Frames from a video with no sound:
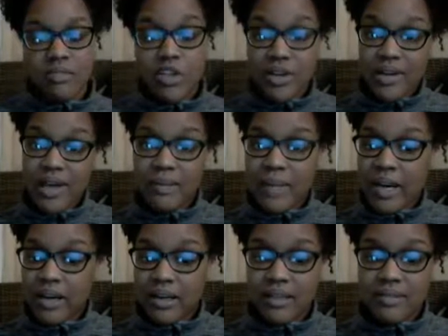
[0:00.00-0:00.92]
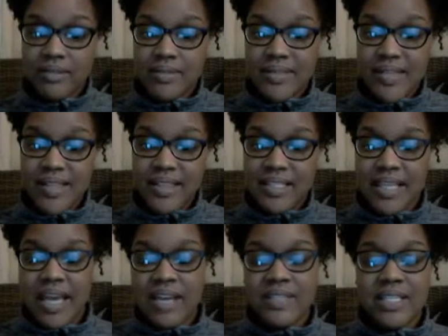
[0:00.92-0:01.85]
You're Not American, the
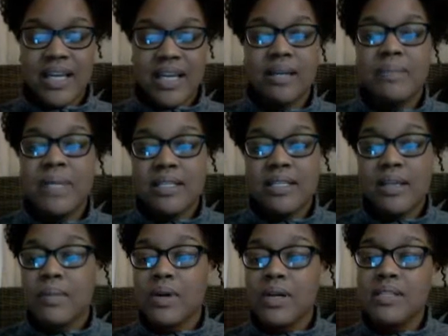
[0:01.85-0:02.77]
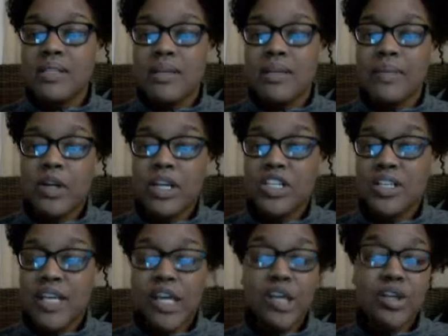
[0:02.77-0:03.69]
side of undocumented immigrants and
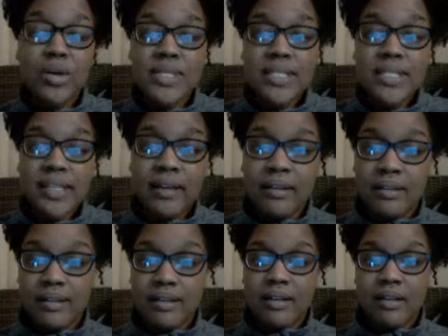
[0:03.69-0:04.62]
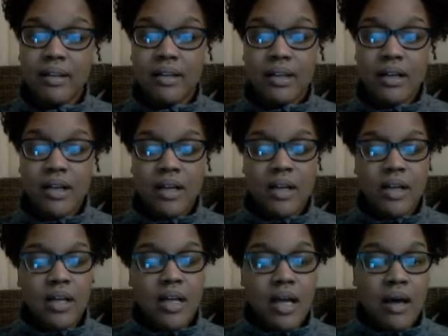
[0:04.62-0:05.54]
immigration that you don't see.
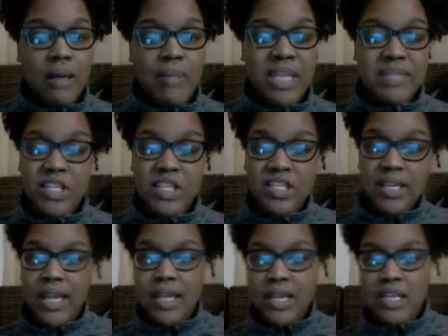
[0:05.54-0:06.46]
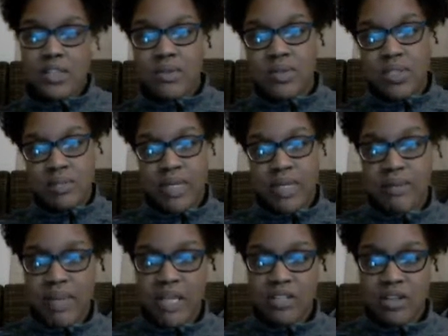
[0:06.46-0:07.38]
My speech today is going to be
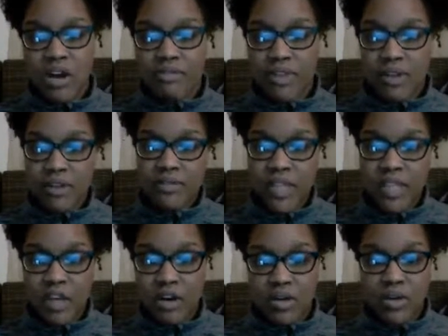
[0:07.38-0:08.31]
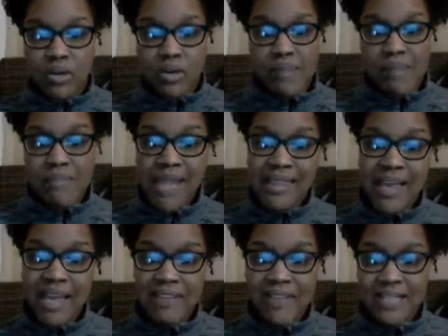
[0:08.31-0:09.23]
based off of the article My
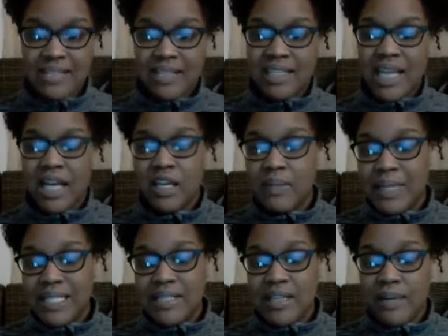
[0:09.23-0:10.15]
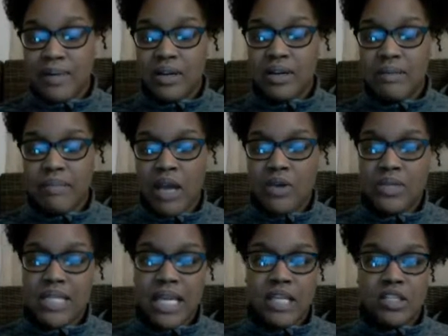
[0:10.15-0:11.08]
Life as an Undocumented Immigrant by
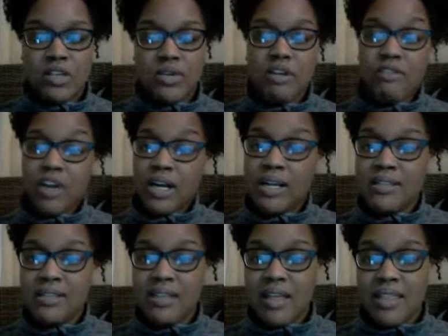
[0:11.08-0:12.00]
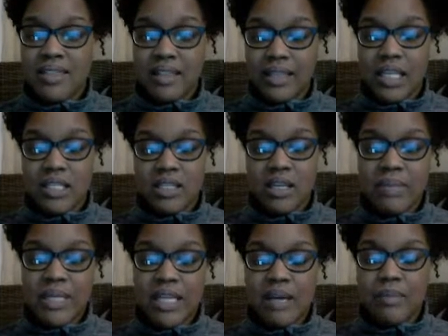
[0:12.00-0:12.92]
Jose Antonio Vargas. The link is going to
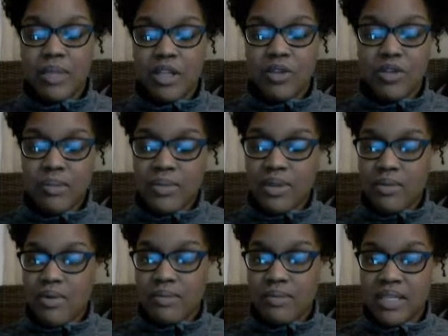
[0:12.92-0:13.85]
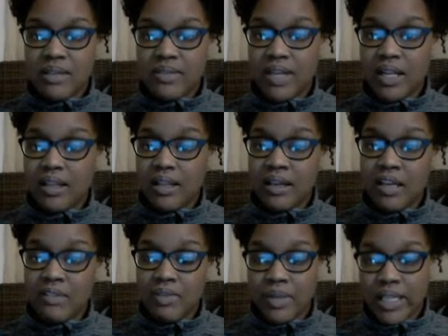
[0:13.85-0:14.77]
be down below. You're more than welcome to give it a click
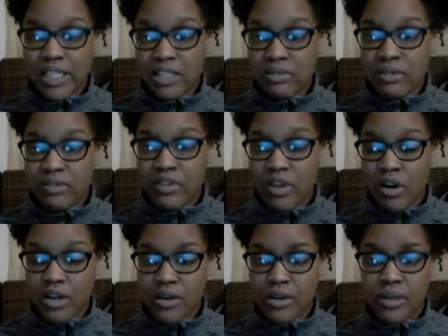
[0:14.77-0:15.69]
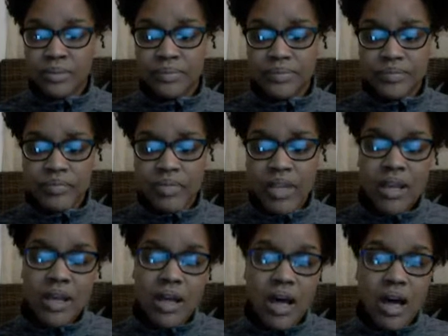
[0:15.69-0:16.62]
if you would like to review the article.
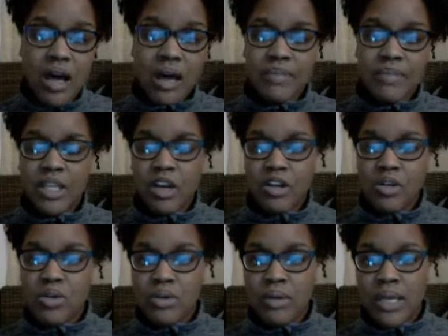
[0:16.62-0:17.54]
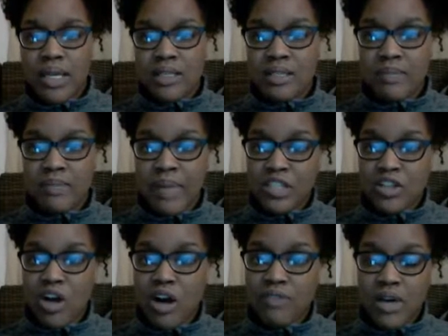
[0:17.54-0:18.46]
The article is based
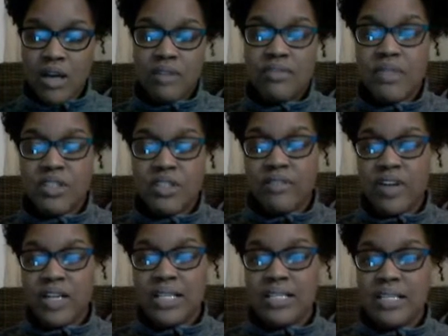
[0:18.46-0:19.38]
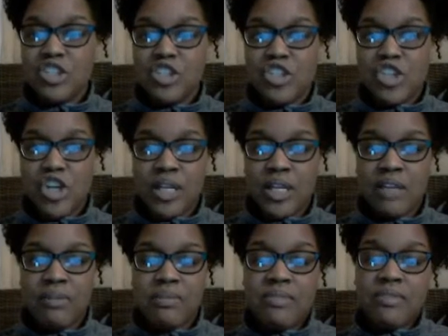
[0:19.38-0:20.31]
off of Mr. Vargas's journey
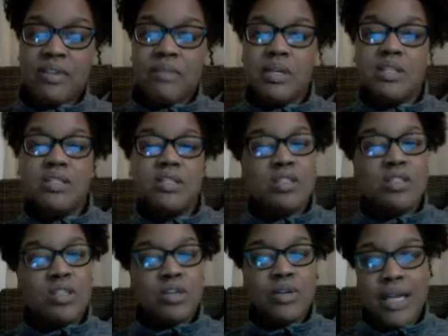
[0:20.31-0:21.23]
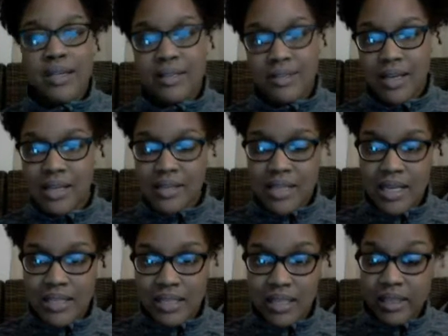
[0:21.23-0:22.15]
from the Philippines to the United States
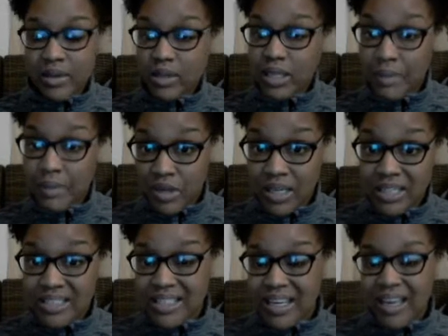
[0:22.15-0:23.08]
as an illegal immigrant,